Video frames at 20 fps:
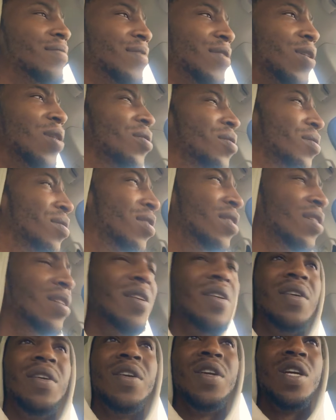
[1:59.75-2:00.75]
So
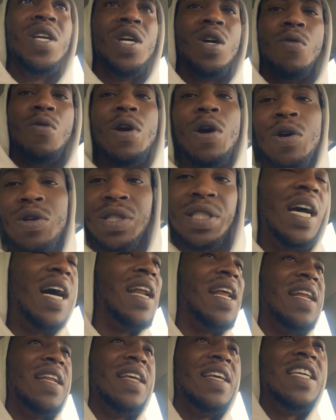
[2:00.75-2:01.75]
we're going to see
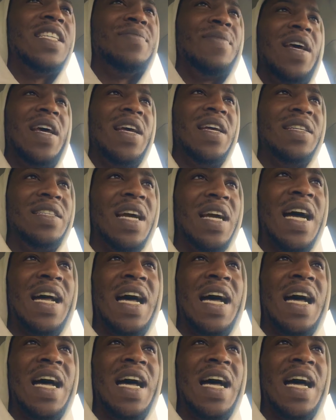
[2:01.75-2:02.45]
how that is, man.